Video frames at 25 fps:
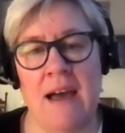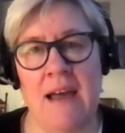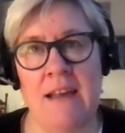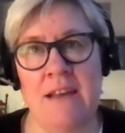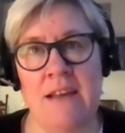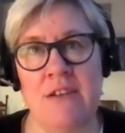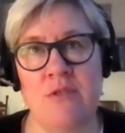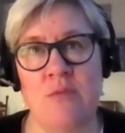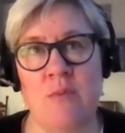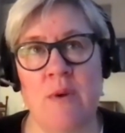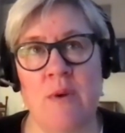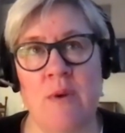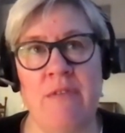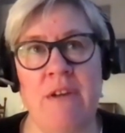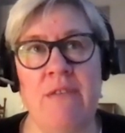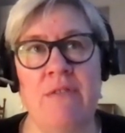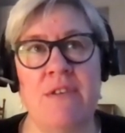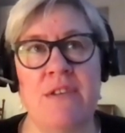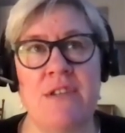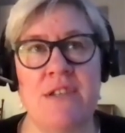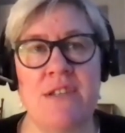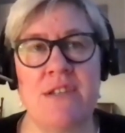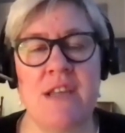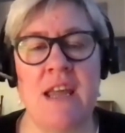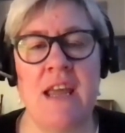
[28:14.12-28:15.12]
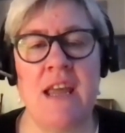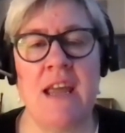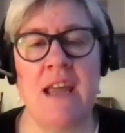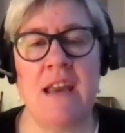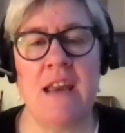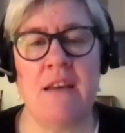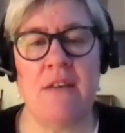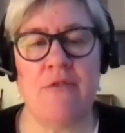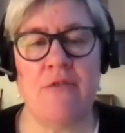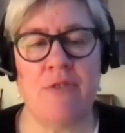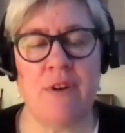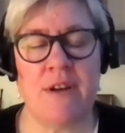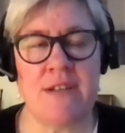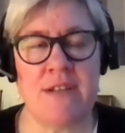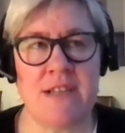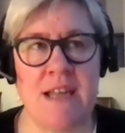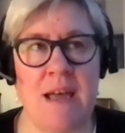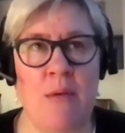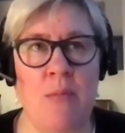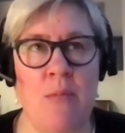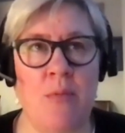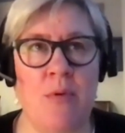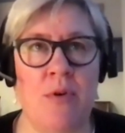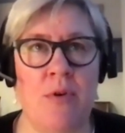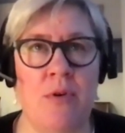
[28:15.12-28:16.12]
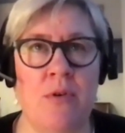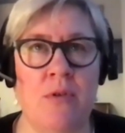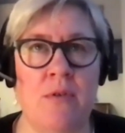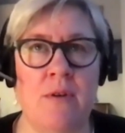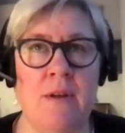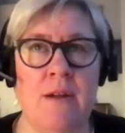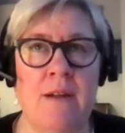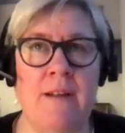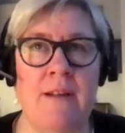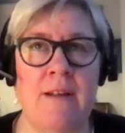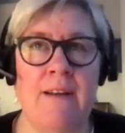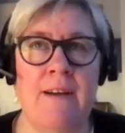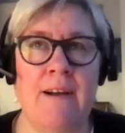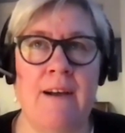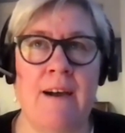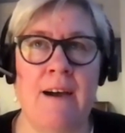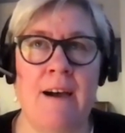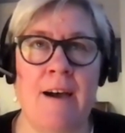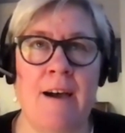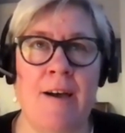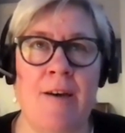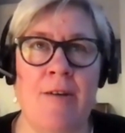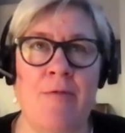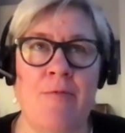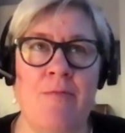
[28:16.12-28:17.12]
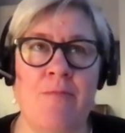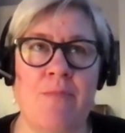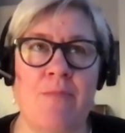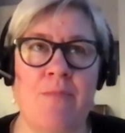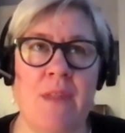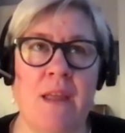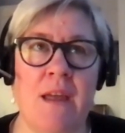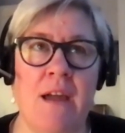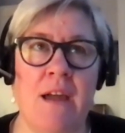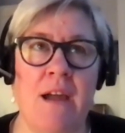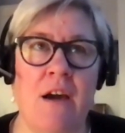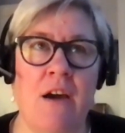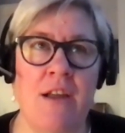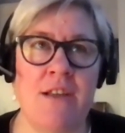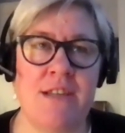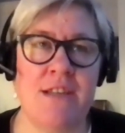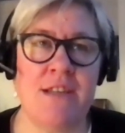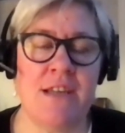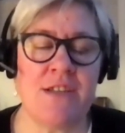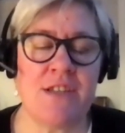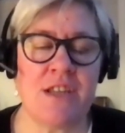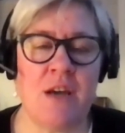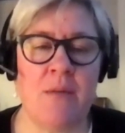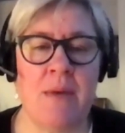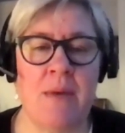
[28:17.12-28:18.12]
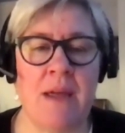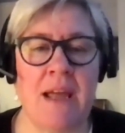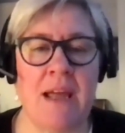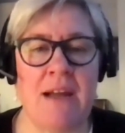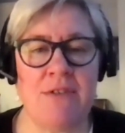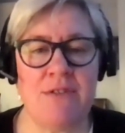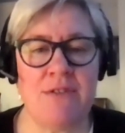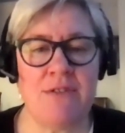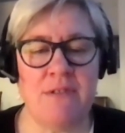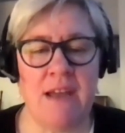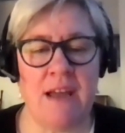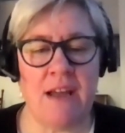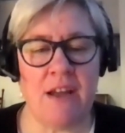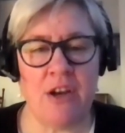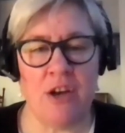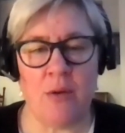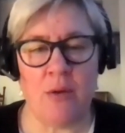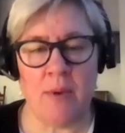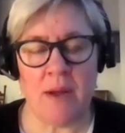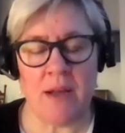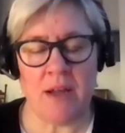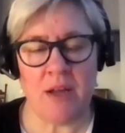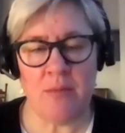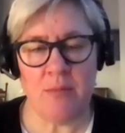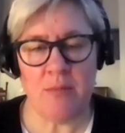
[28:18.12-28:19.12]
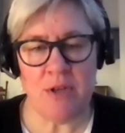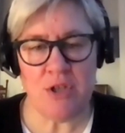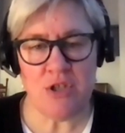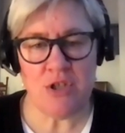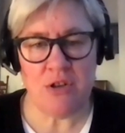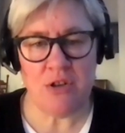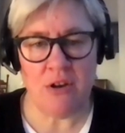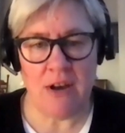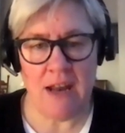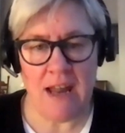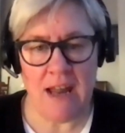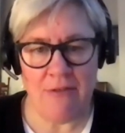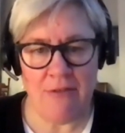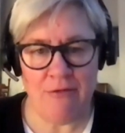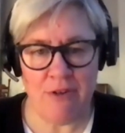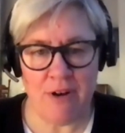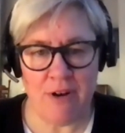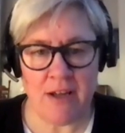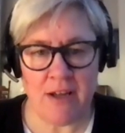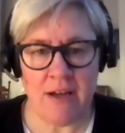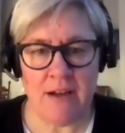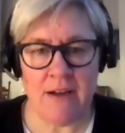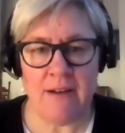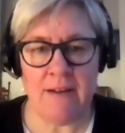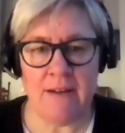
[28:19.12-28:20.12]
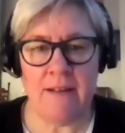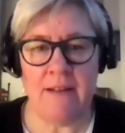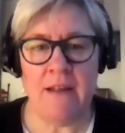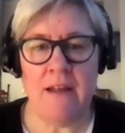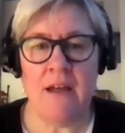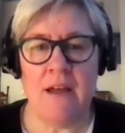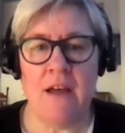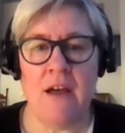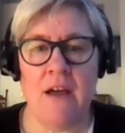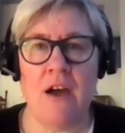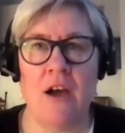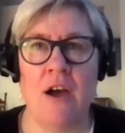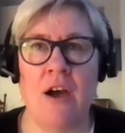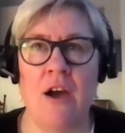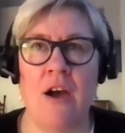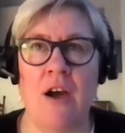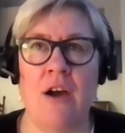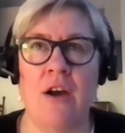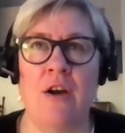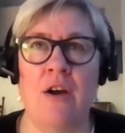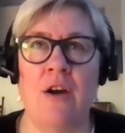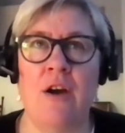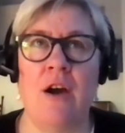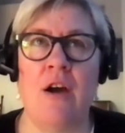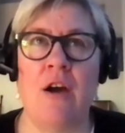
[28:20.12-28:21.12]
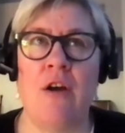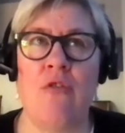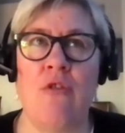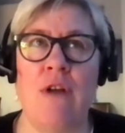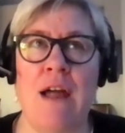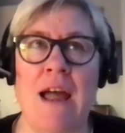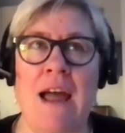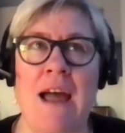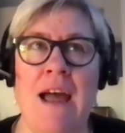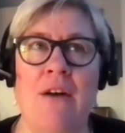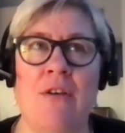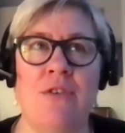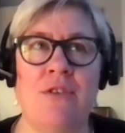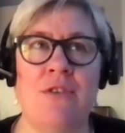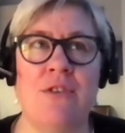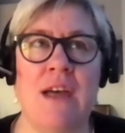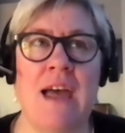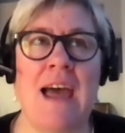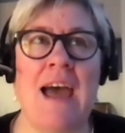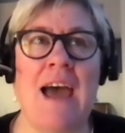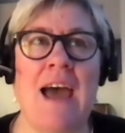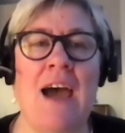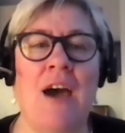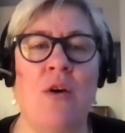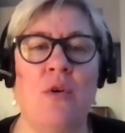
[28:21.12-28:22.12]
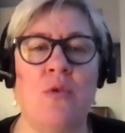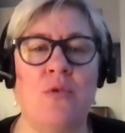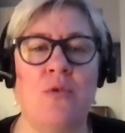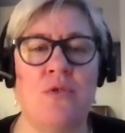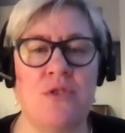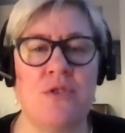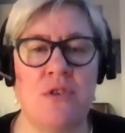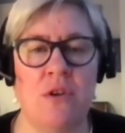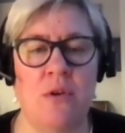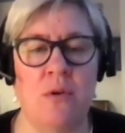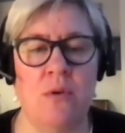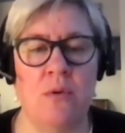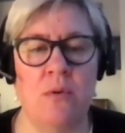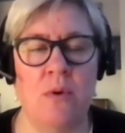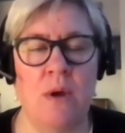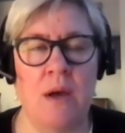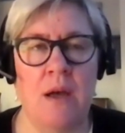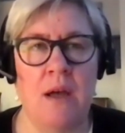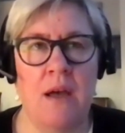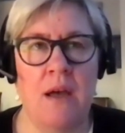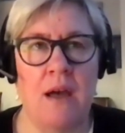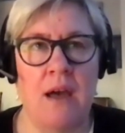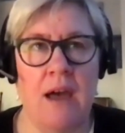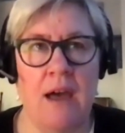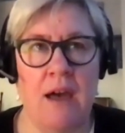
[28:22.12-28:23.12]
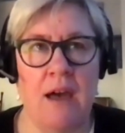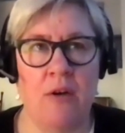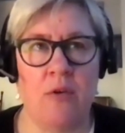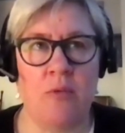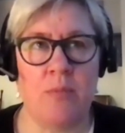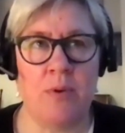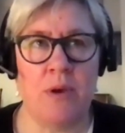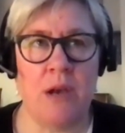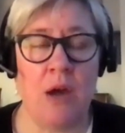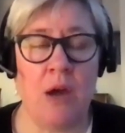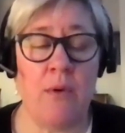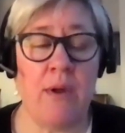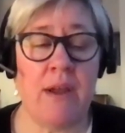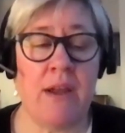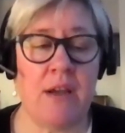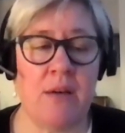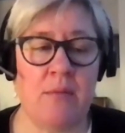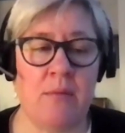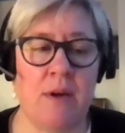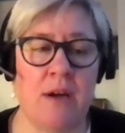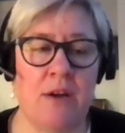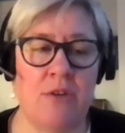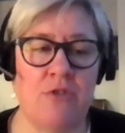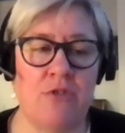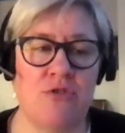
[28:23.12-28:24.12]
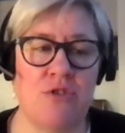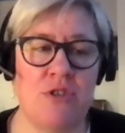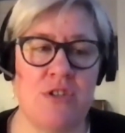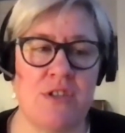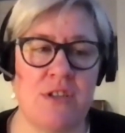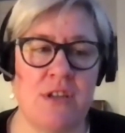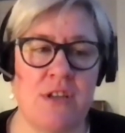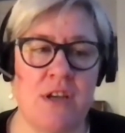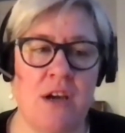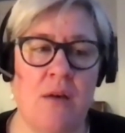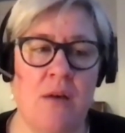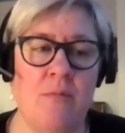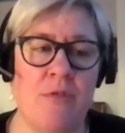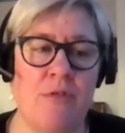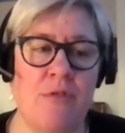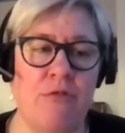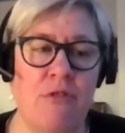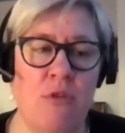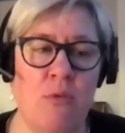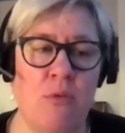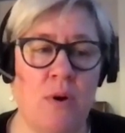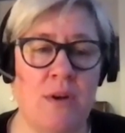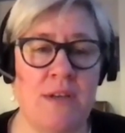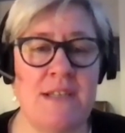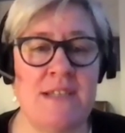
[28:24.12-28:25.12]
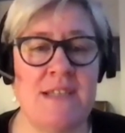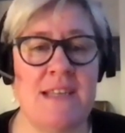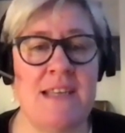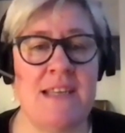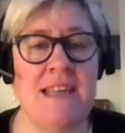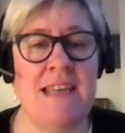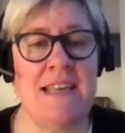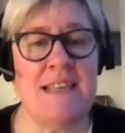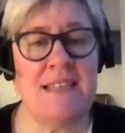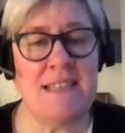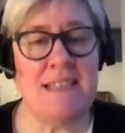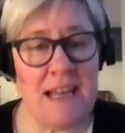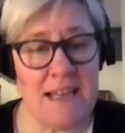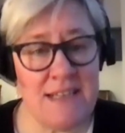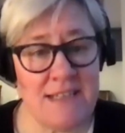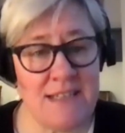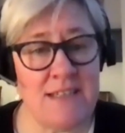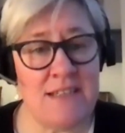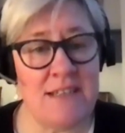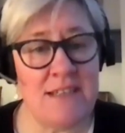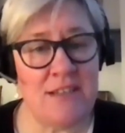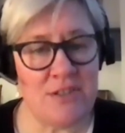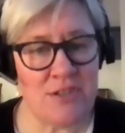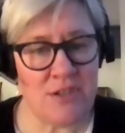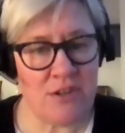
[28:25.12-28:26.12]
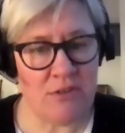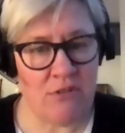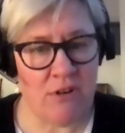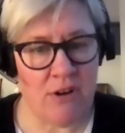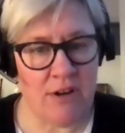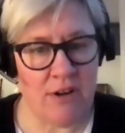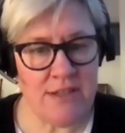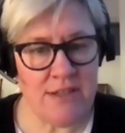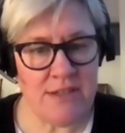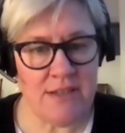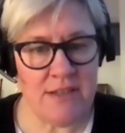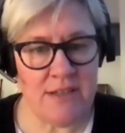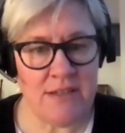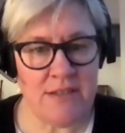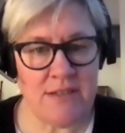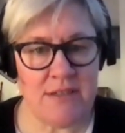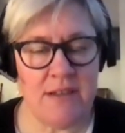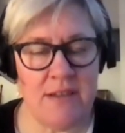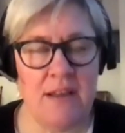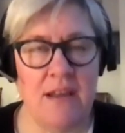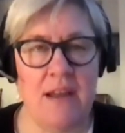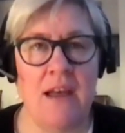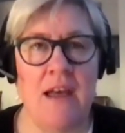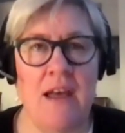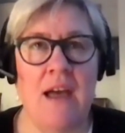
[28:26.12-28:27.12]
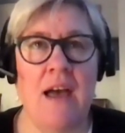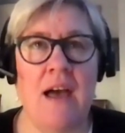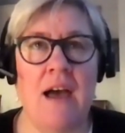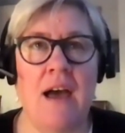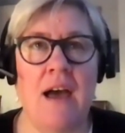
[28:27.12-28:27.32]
And we've even seen, for example, ideas coming out of the Economic Commission on Africa around how to help low-income countries come through what is an indebtedness crisis